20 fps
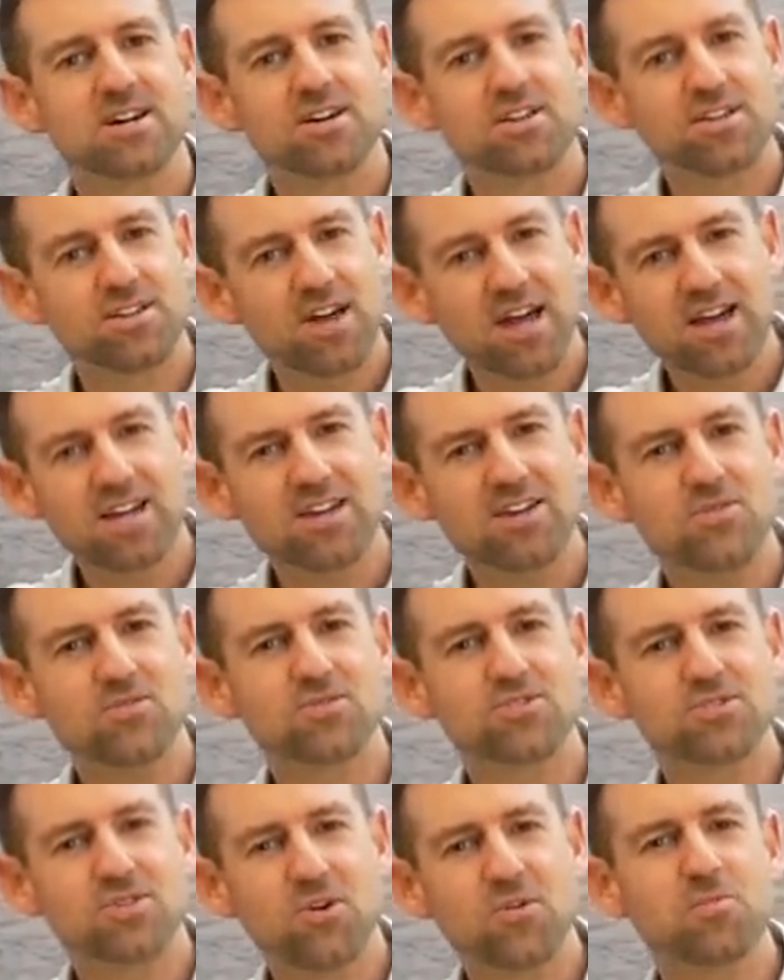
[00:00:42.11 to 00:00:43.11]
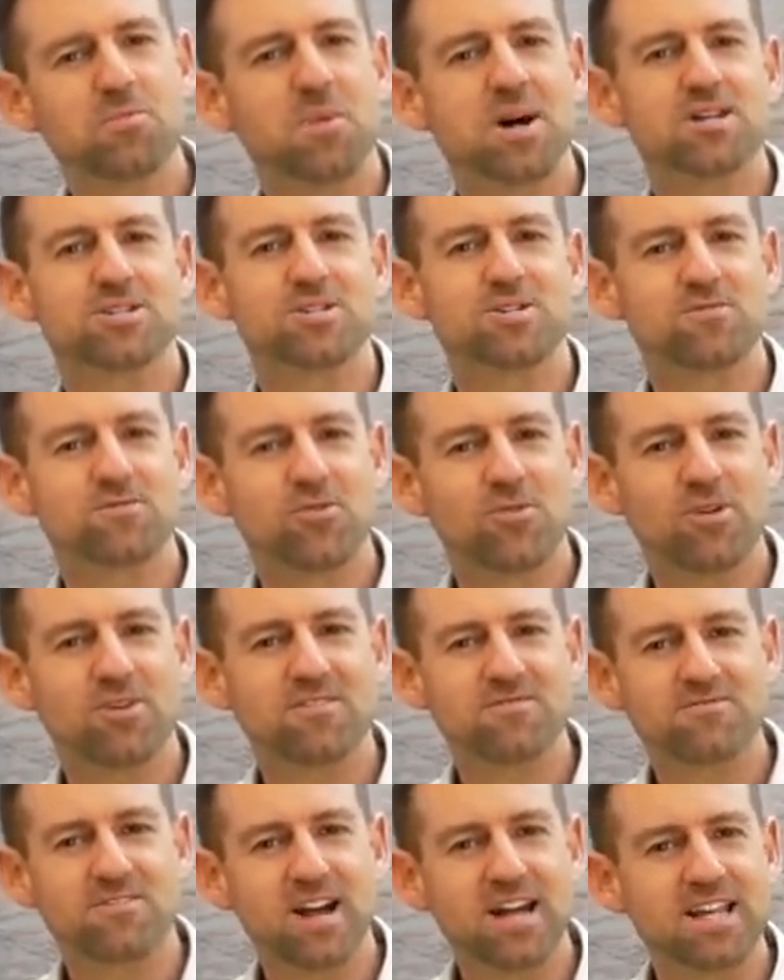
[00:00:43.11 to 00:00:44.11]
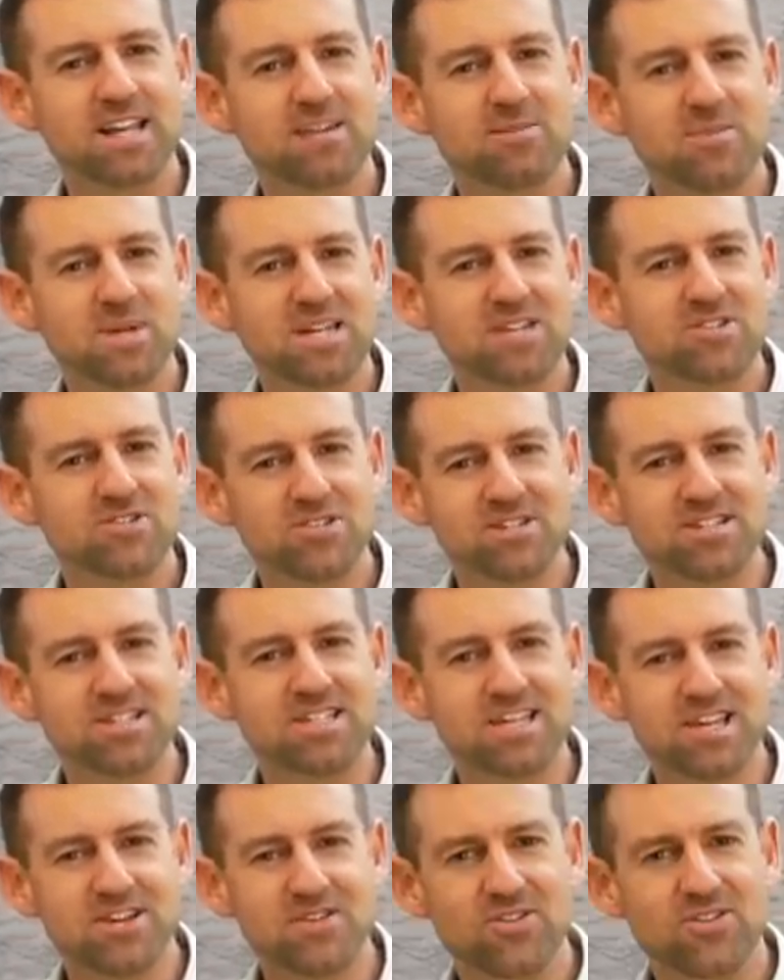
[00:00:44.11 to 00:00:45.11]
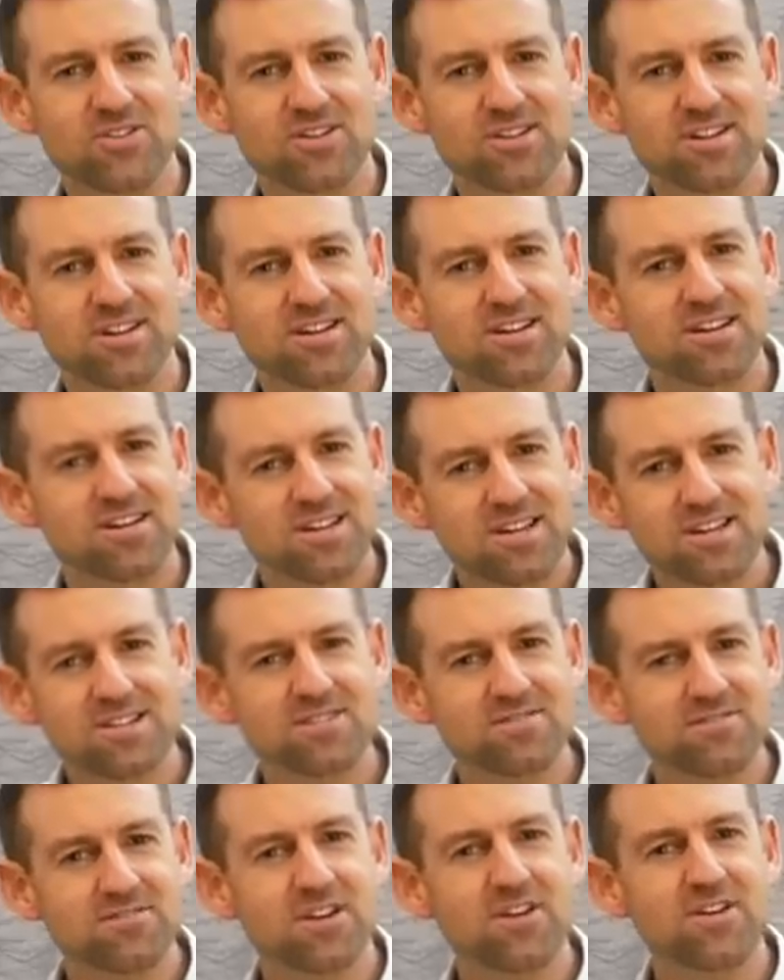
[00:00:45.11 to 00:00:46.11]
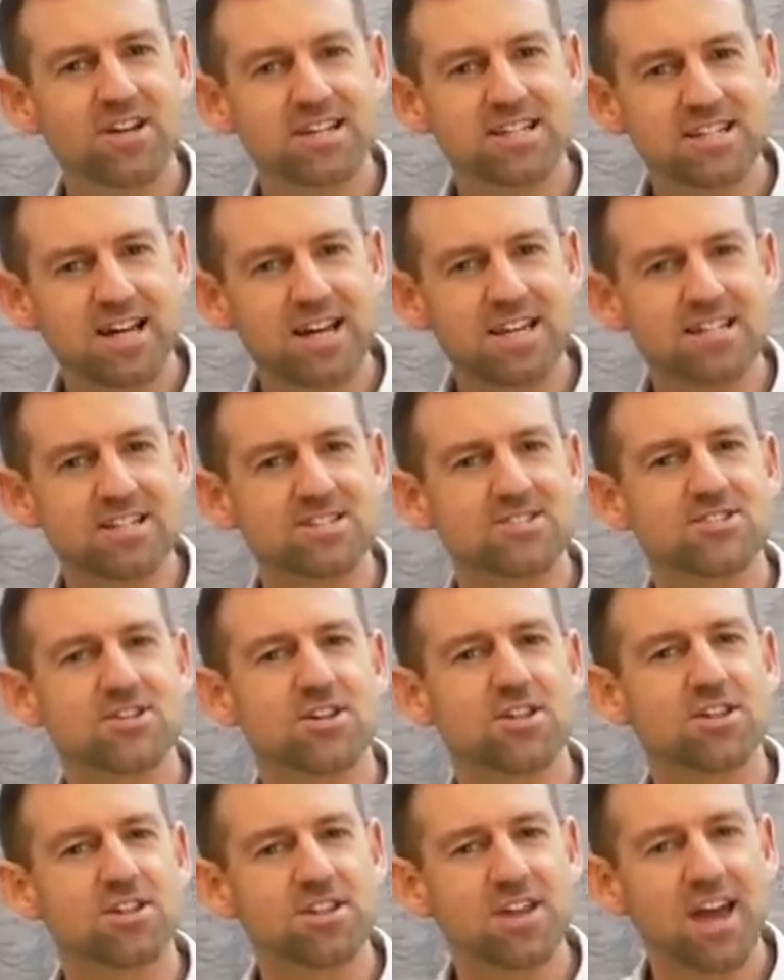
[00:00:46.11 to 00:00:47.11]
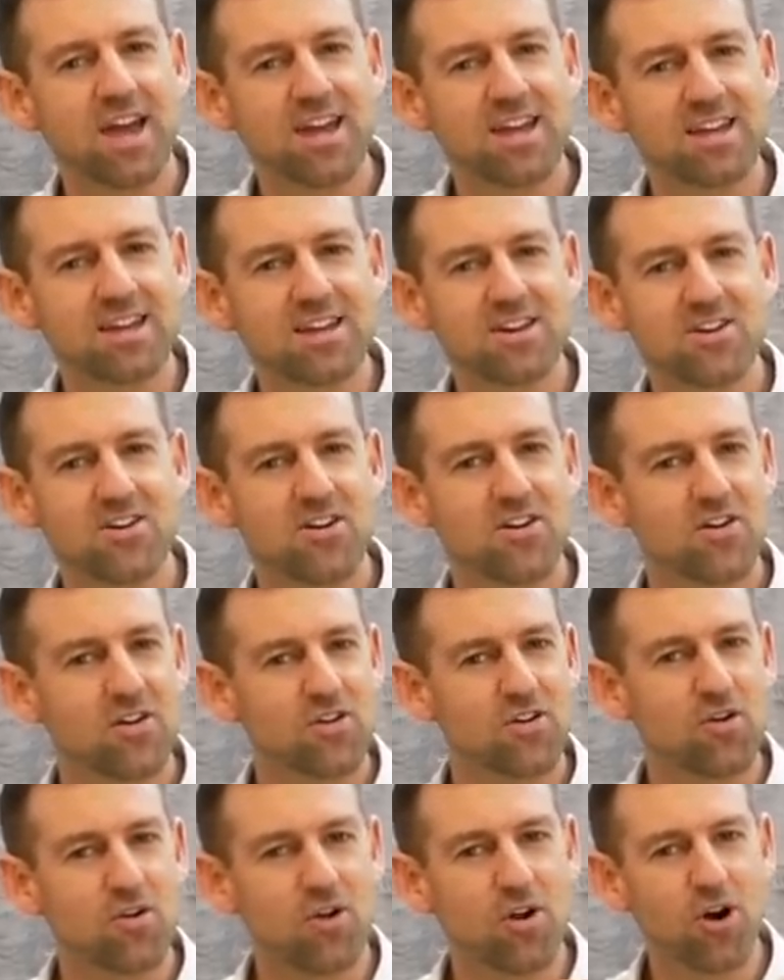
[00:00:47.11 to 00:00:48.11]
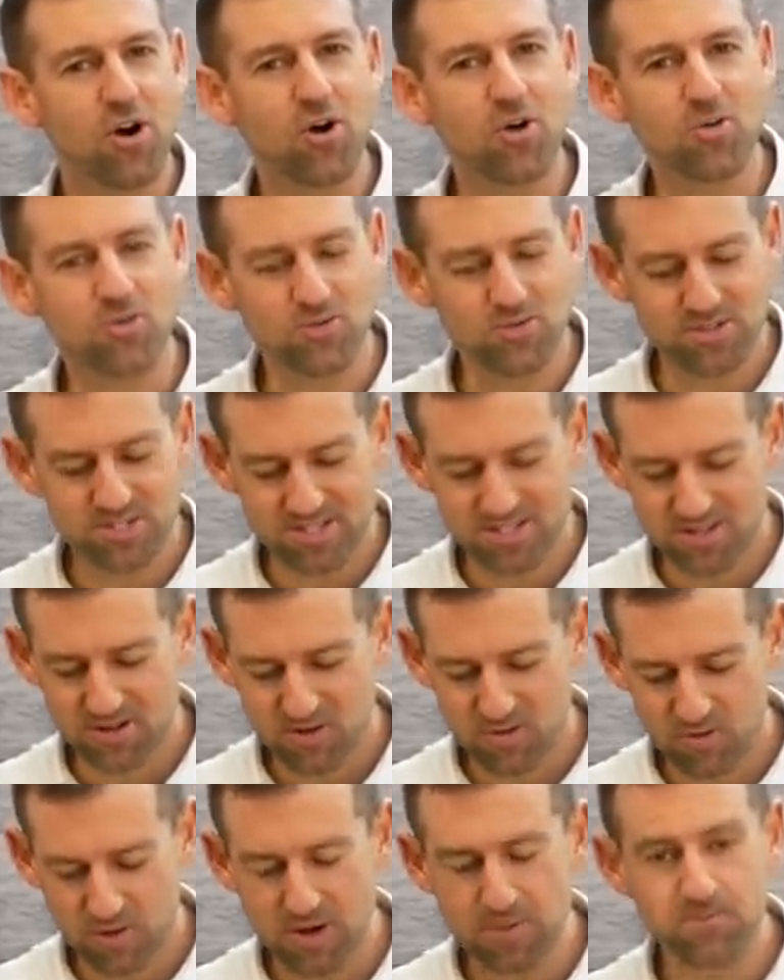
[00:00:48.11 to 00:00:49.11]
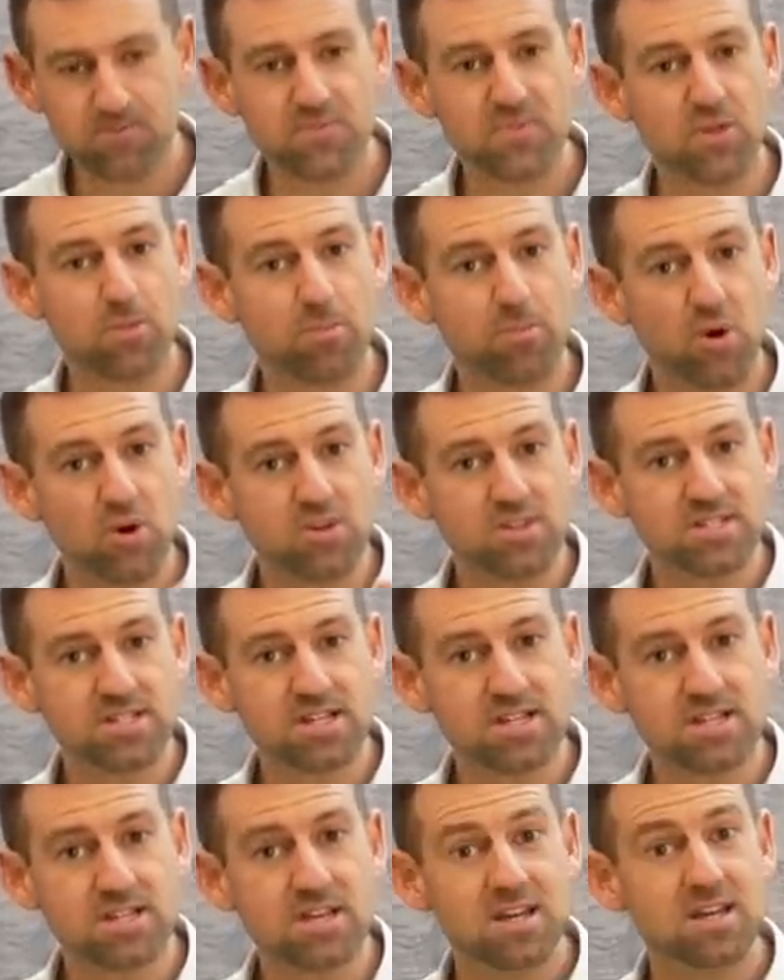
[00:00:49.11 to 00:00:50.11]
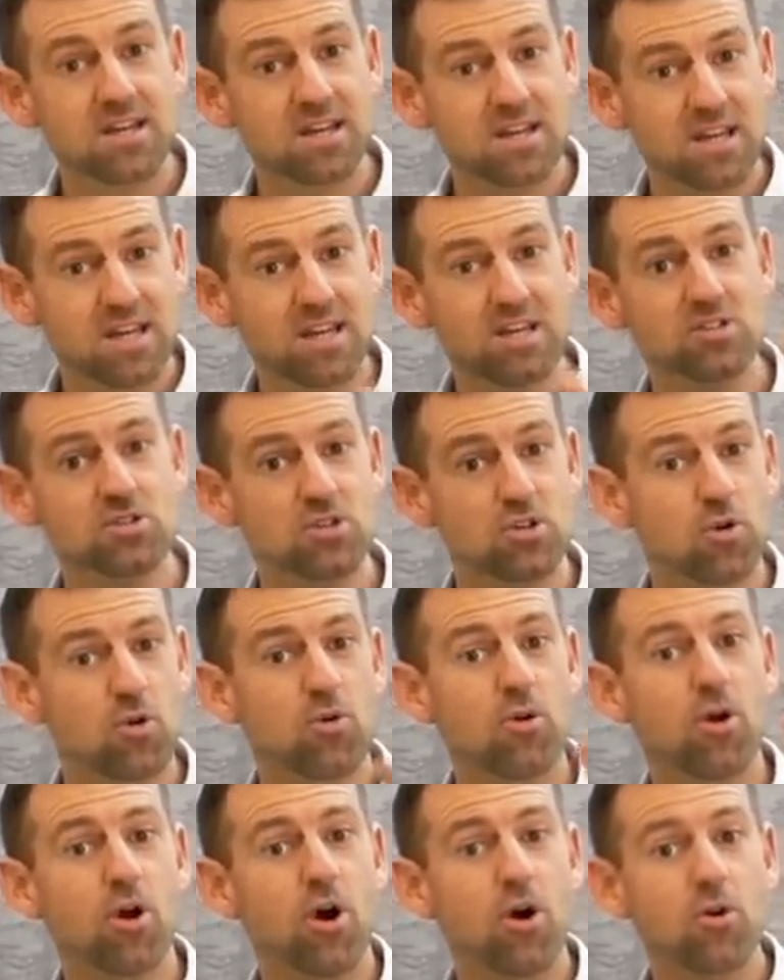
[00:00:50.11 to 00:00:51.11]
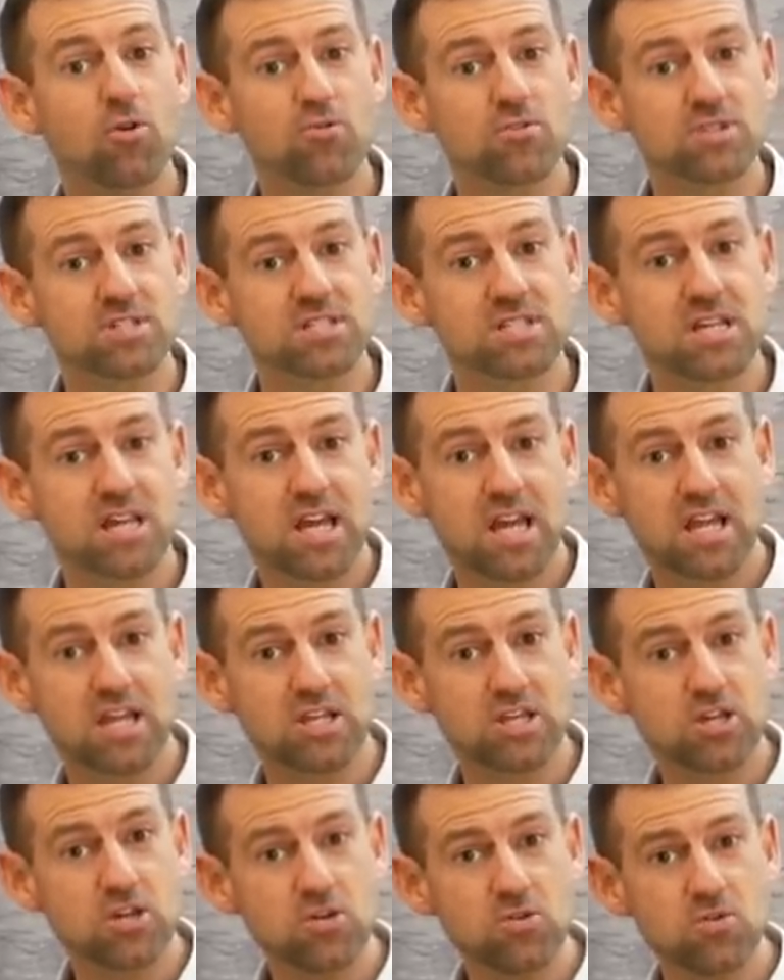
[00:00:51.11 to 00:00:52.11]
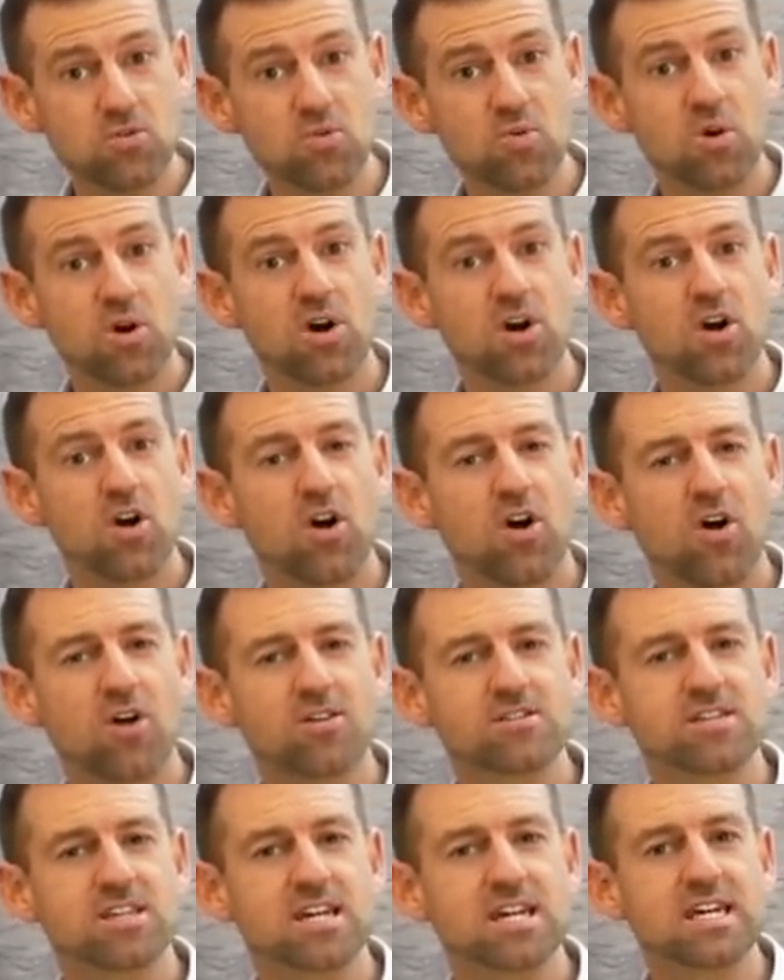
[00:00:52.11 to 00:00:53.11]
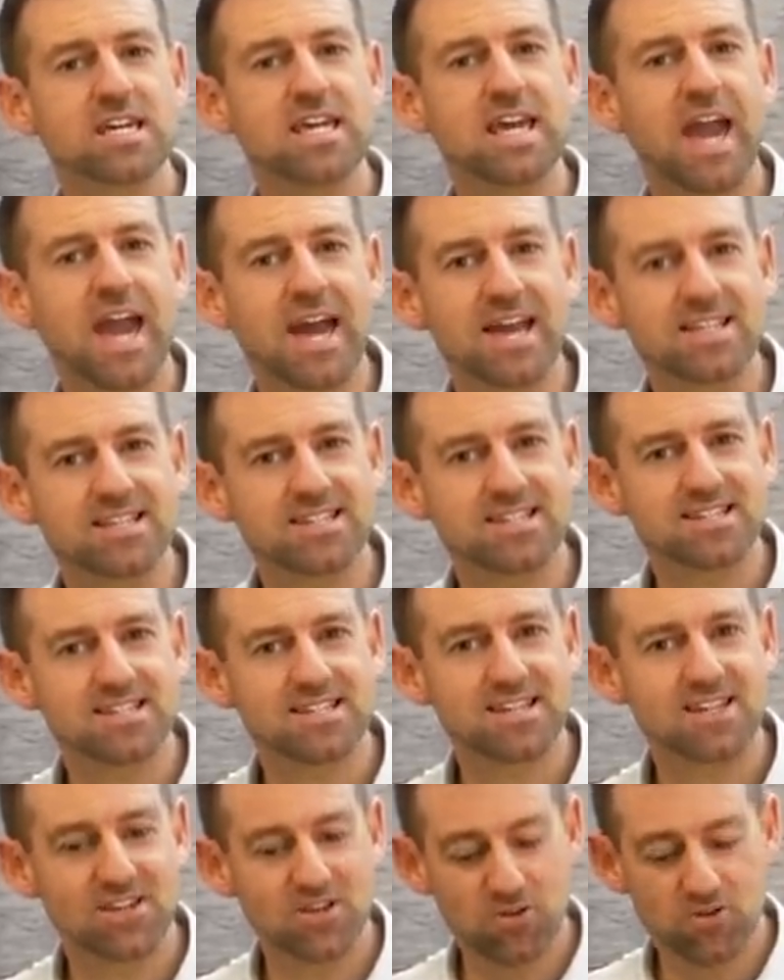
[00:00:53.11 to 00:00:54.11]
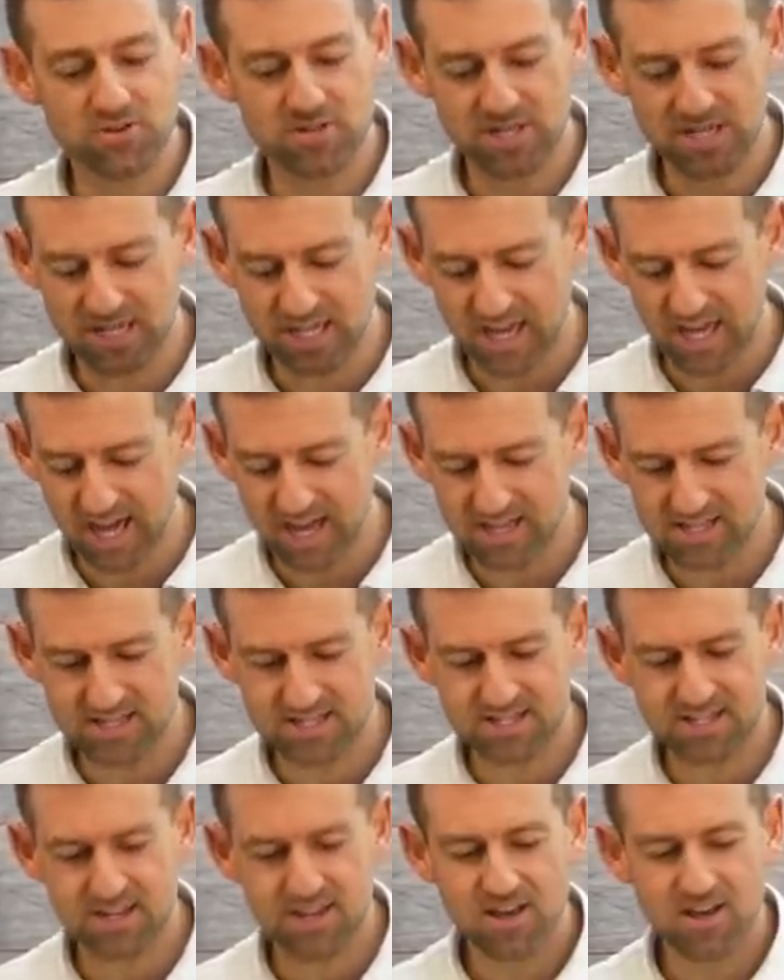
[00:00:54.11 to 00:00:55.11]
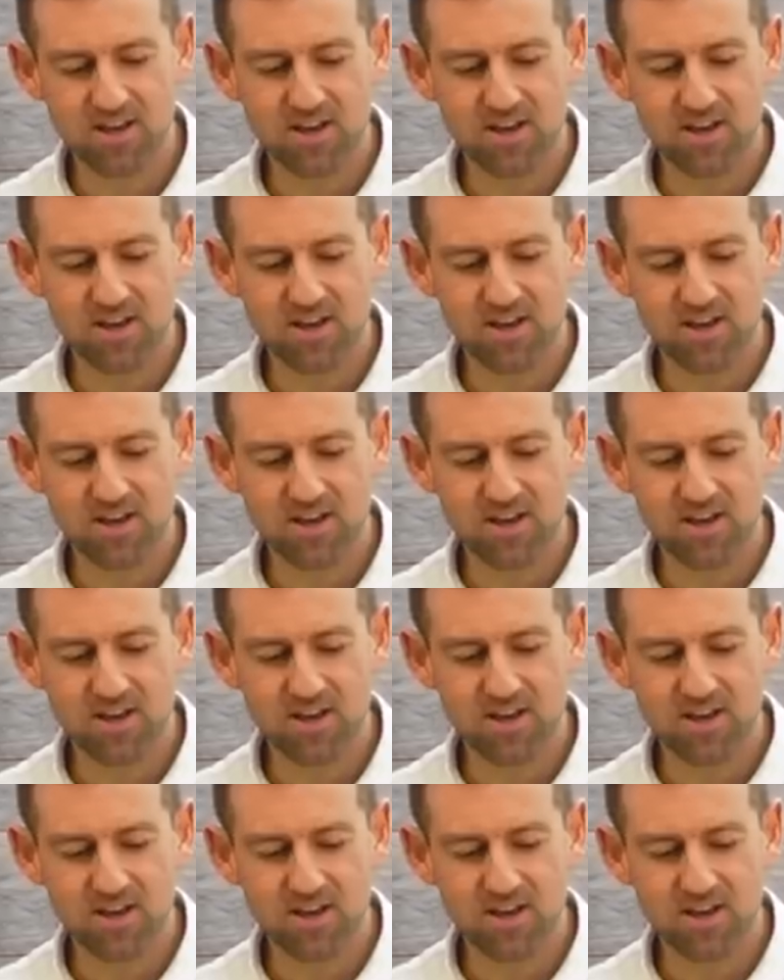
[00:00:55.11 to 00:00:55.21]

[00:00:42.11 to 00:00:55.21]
Thank you so much for inviting me to dinner. That's very nice to thank your host, right? The person is your host, and you are the guest. You're the guest.